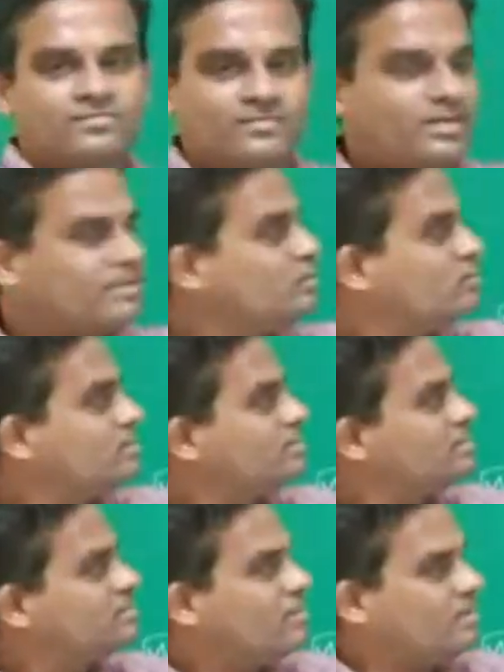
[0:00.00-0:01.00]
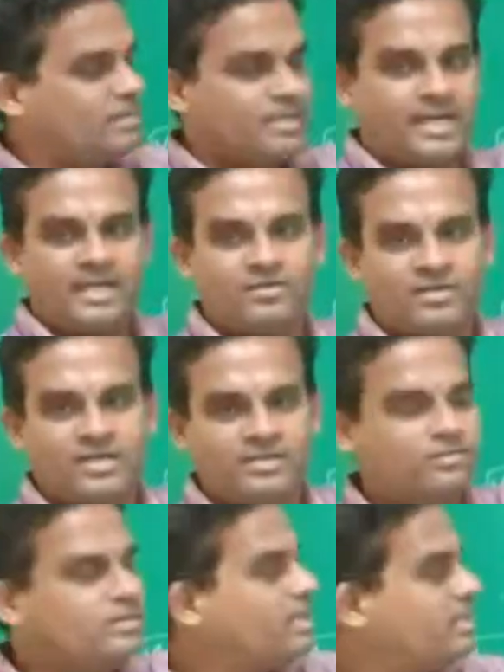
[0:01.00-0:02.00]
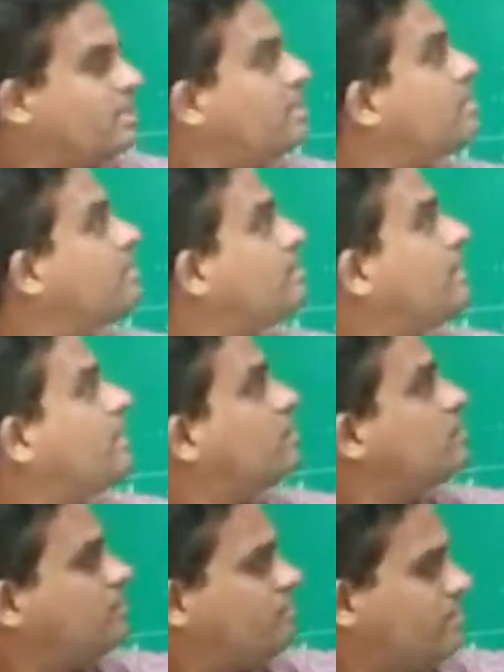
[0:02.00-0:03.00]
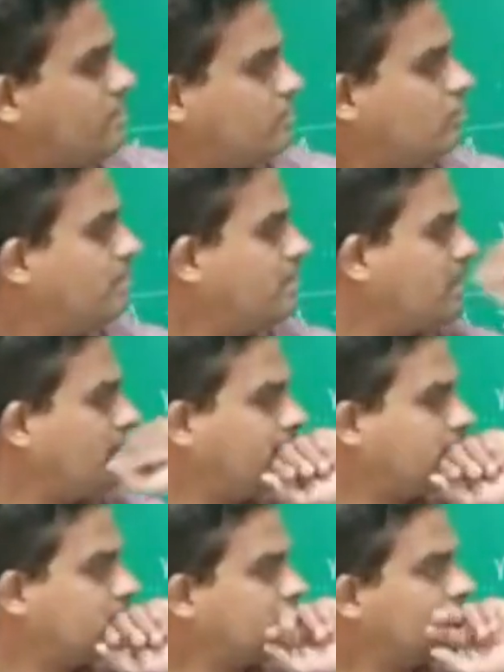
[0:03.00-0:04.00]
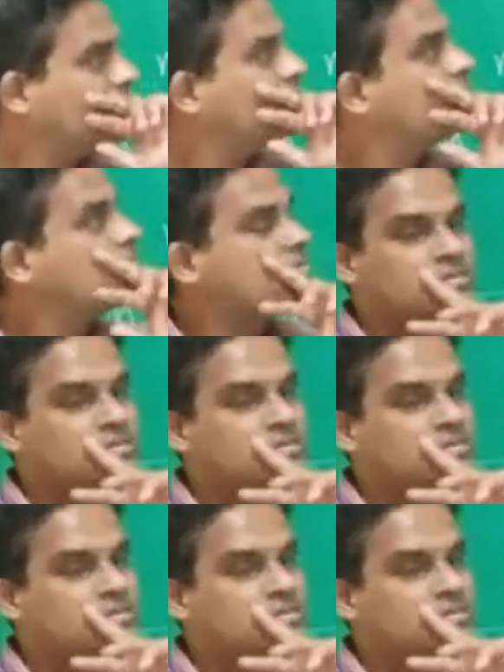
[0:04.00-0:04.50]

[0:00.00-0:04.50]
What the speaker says: using this formula, calculate, you will get a value of numerical aperture. Okay.